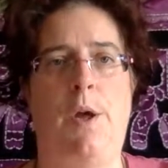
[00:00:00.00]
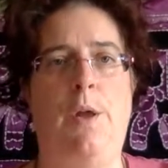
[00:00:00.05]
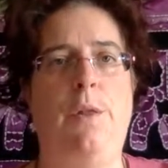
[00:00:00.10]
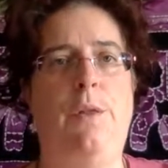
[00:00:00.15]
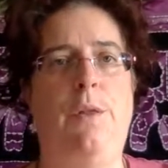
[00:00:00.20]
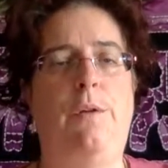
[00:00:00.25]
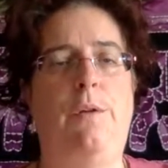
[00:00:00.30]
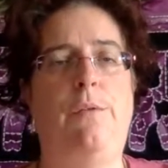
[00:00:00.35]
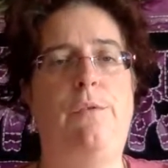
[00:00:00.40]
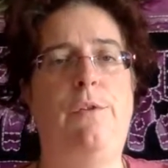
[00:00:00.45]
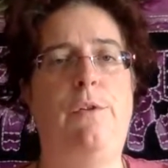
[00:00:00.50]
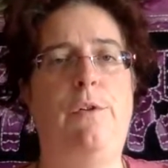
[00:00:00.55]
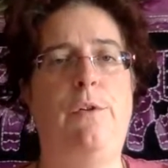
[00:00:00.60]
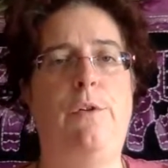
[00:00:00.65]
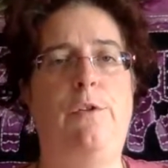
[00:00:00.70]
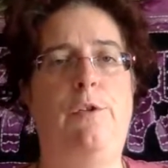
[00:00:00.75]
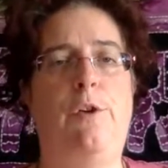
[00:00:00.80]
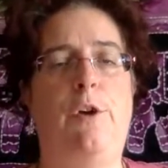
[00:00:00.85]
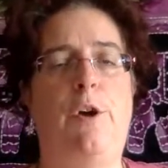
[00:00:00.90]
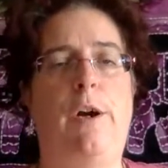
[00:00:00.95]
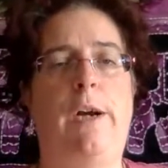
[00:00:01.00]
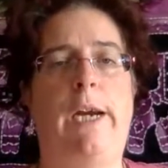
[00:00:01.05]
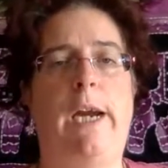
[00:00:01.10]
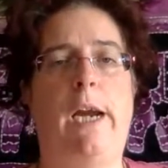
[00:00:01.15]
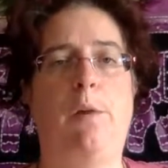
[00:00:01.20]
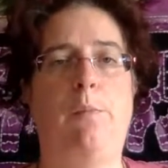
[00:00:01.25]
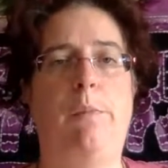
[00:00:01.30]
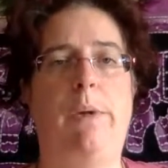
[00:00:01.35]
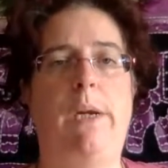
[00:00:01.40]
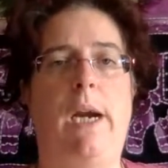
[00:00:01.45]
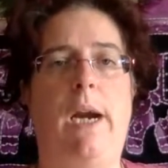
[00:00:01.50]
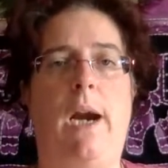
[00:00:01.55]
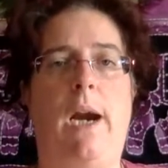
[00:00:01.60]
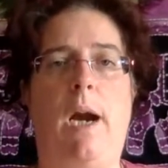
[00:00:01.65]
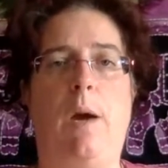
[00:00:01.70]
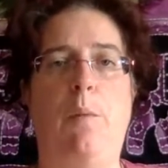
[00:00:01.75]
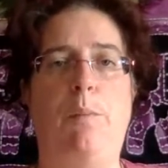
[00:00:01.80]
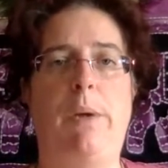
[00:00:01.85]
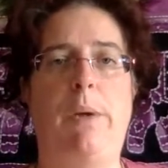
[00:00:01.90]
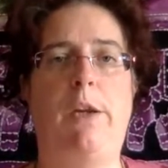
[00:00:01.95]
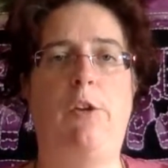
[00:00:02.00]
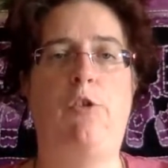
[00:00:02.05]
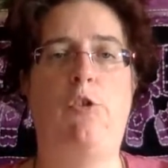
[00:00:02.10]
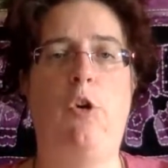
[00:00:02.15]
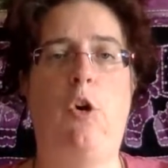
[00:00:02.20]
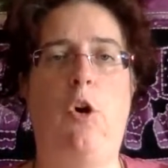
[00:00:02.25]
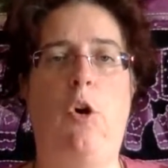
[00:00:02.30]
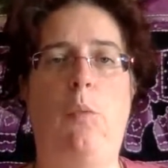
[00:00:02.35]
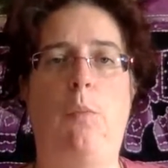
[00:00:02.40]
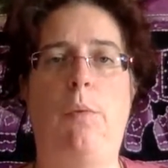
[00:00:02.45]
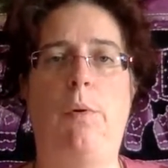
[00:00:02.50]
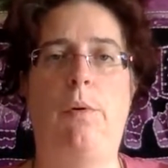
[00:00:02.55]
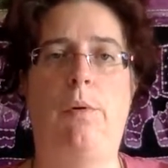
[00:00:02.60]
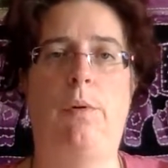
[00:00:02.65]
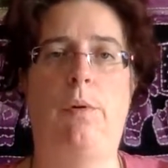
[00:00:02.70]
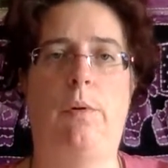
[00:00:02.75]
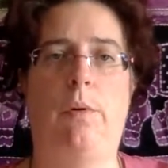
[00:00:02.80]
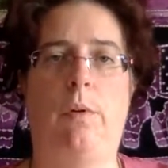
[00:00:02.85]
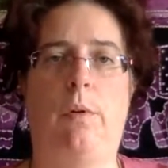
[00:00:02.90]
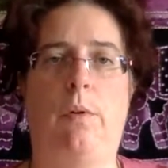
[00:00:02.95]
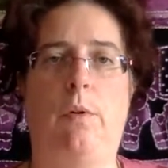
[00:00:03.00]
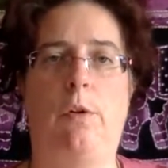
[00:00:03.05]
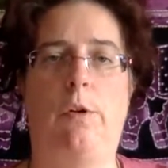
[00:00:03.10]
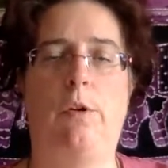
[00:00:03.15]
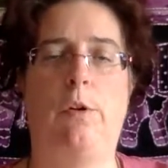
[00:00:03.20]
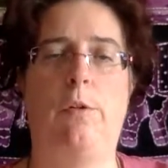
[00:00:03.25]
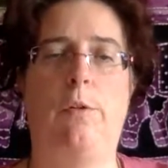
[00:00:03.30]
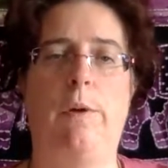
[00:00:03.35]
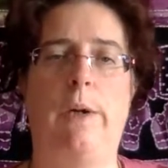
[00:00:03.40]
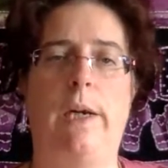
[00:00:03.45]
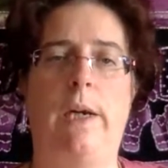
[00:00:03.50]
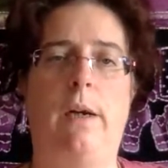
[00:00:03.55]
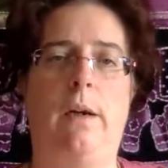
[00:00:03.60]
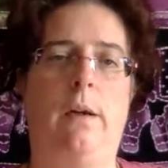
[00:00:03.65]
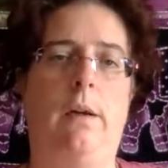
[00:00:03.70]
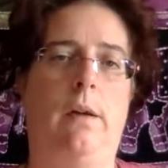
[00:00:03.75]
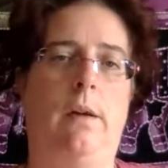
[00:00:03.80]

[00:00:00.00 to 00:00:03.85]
The future can be a happy job or career.